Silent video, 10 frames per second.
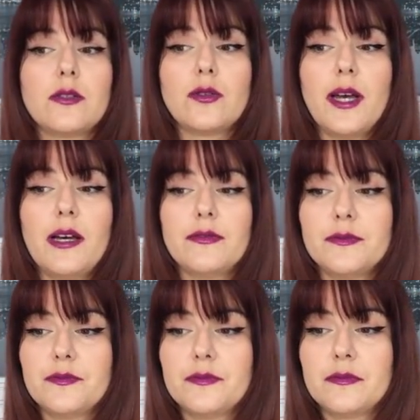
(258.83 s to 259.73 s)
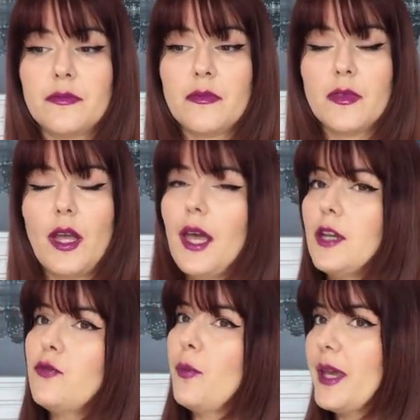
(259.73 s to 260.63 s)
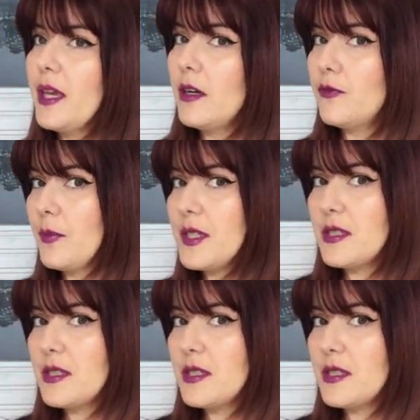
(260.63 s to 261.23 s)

that you have. And if you're making it from the